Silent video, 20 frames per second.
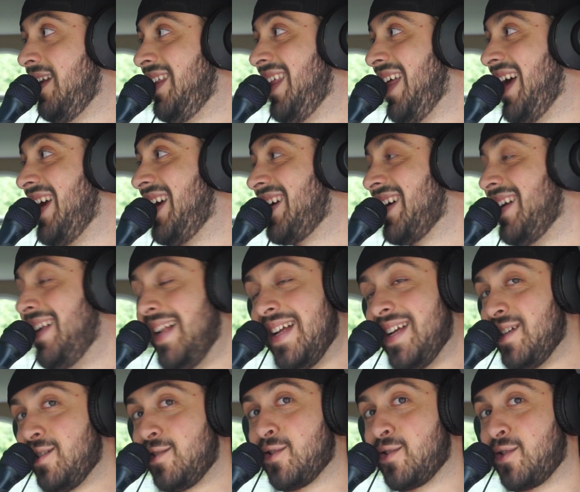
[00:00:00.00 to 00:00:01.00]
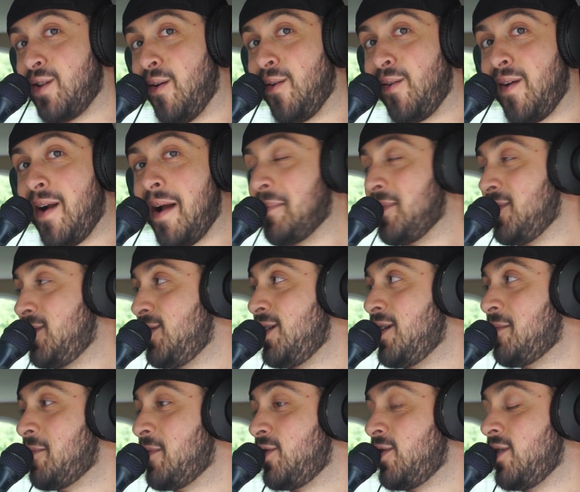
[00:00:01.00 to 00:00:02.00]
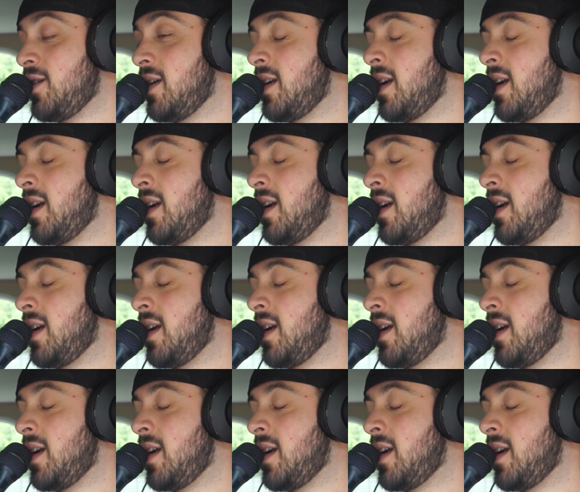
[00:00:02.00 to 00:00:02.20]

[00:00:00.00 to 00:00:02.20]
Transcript: Like, just going around machine to machine.